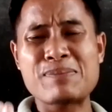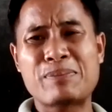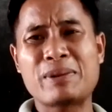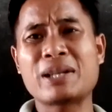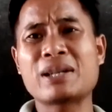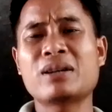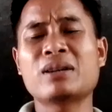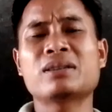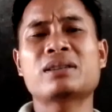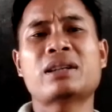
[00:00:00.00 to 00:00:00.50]

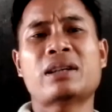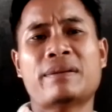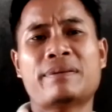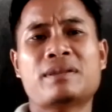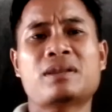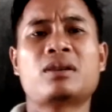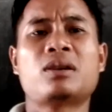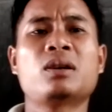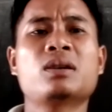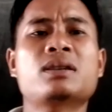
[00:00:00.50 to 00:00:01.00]
period they
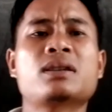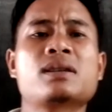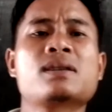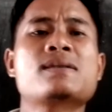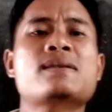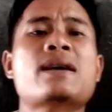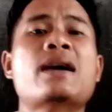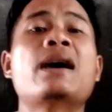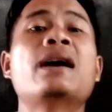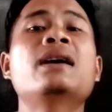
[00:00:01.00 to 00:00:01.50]
have called, that
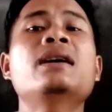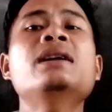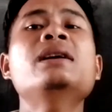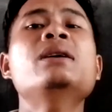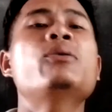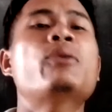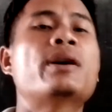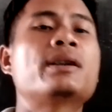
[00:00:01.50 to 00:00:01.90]
is early